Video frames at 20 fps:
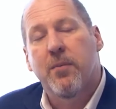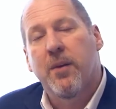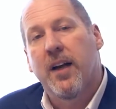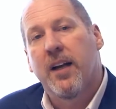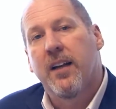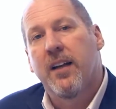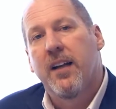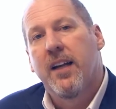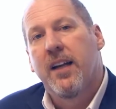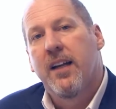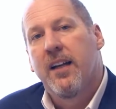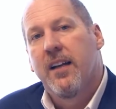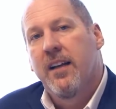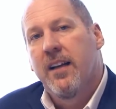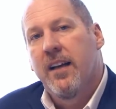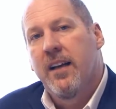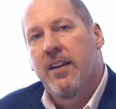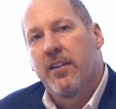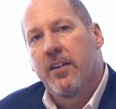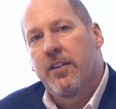plan
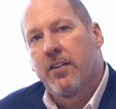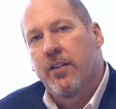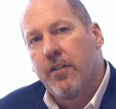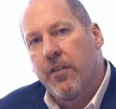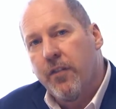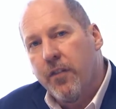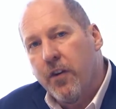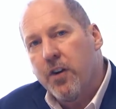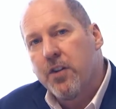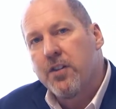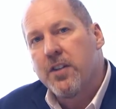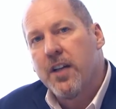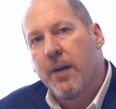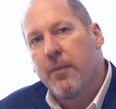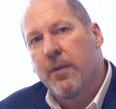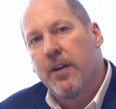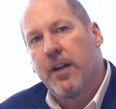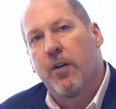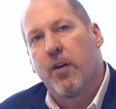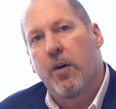is, it's the first
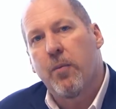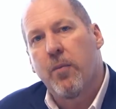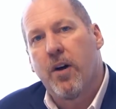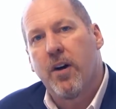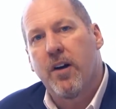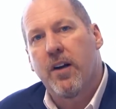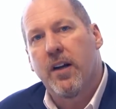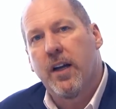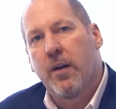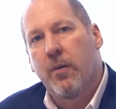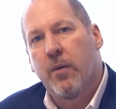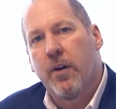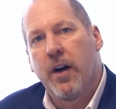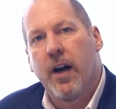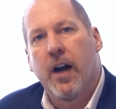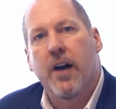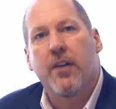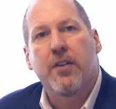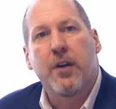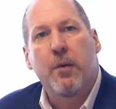time in network marketing where you're
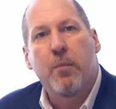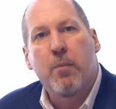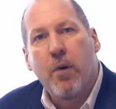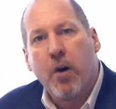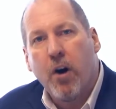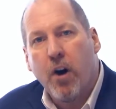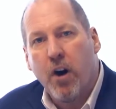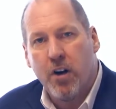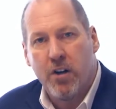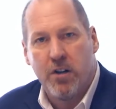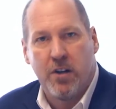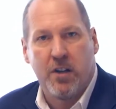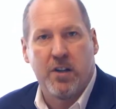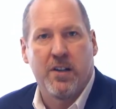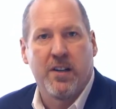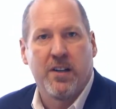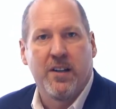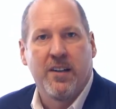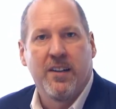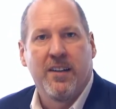actually
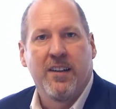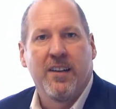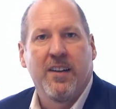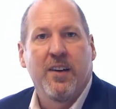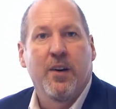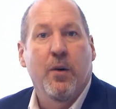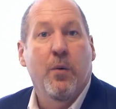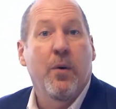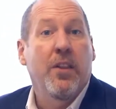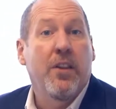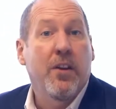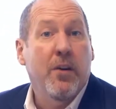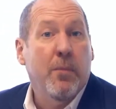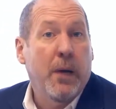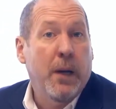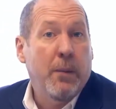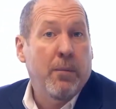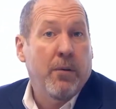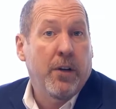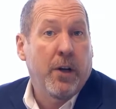partnered with your
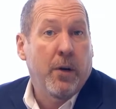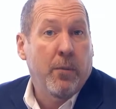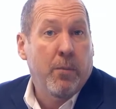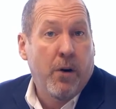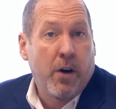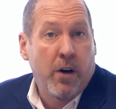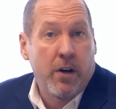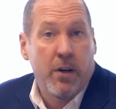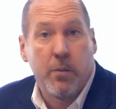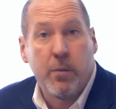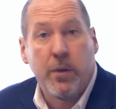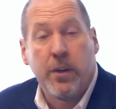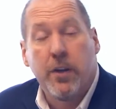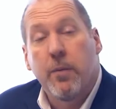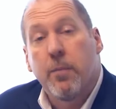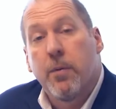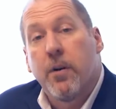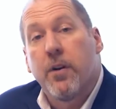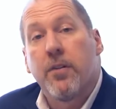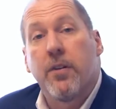people. You're partnered with
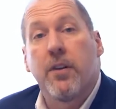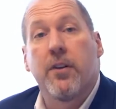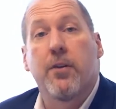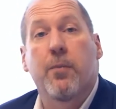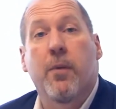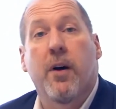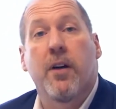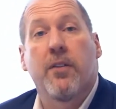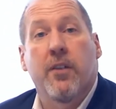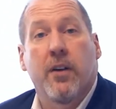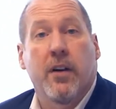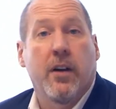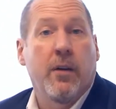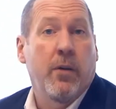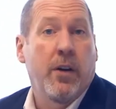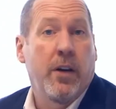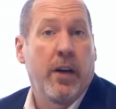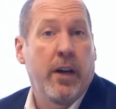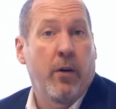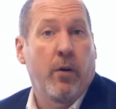your personally sponsored.
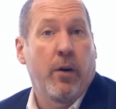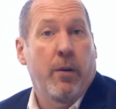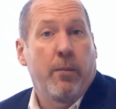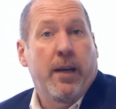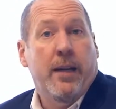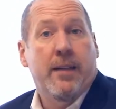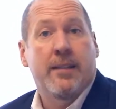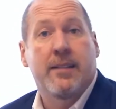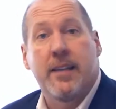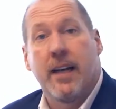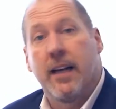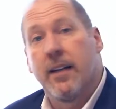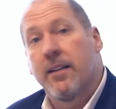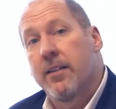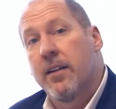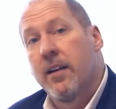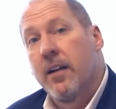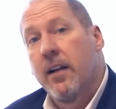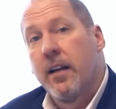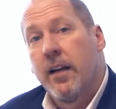It only makes
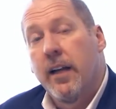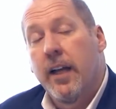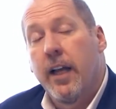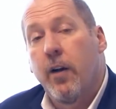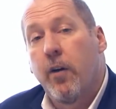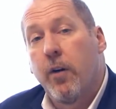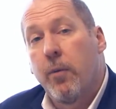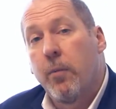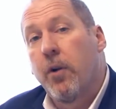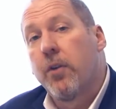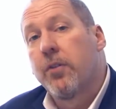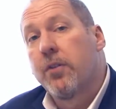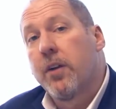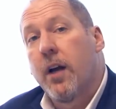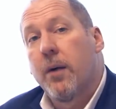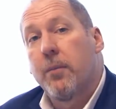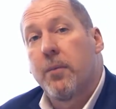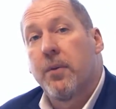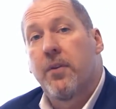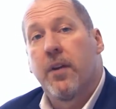sense. You know, in most
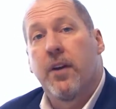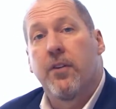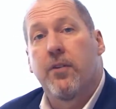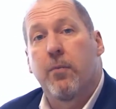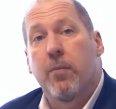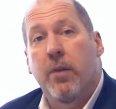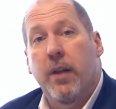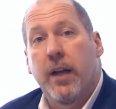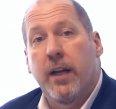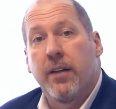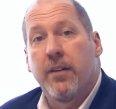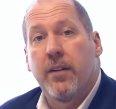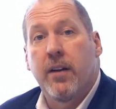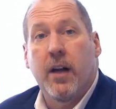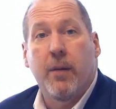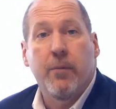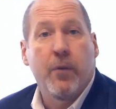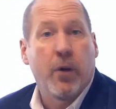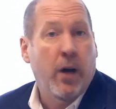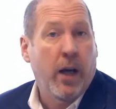compensation plans, and
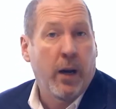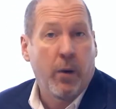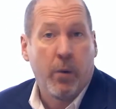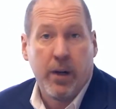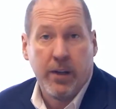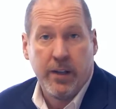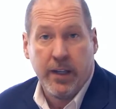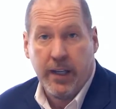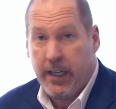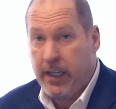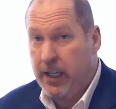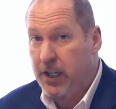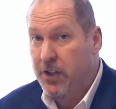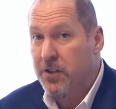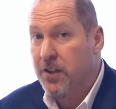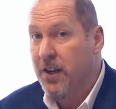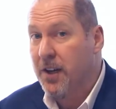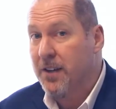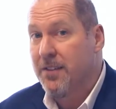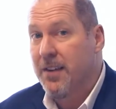I don't want to take any
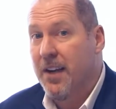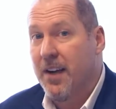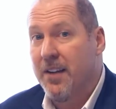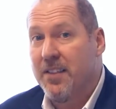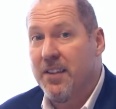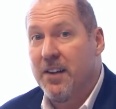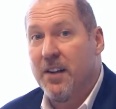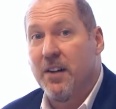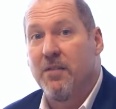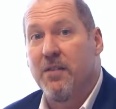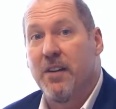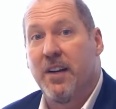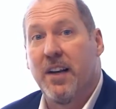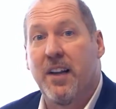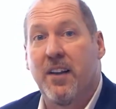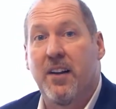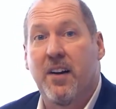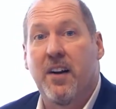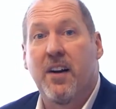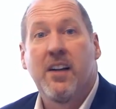shots out there of any
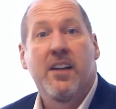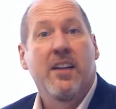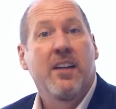other